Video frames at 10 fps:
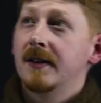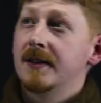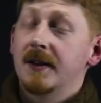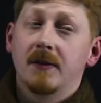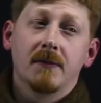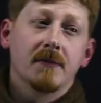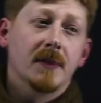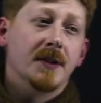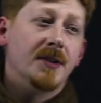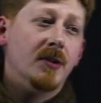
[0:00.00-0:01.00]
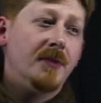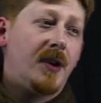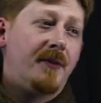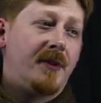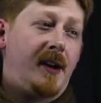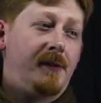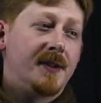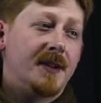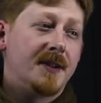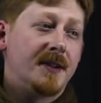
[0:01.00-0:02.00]
So assume you have your Iris
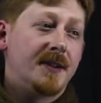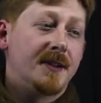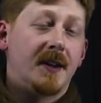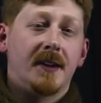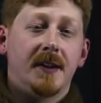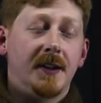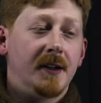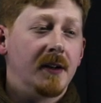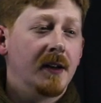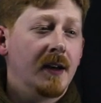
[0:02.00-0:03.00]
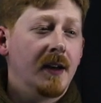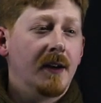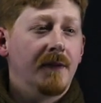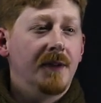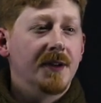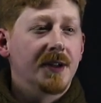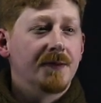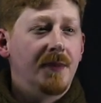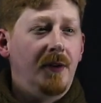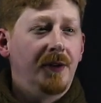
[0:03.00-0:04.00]
instance sitting here, which
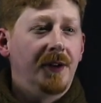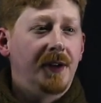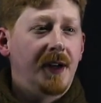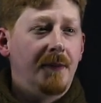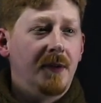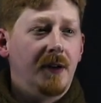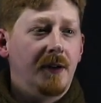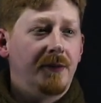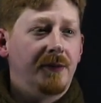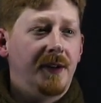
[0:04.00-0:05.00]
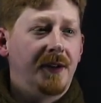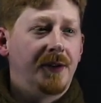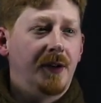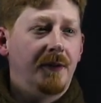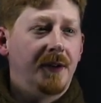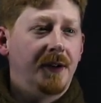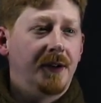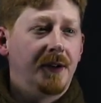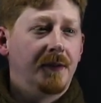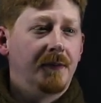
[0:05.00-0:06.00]
exposes a couple of REST
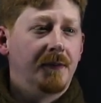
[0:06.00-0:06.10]
services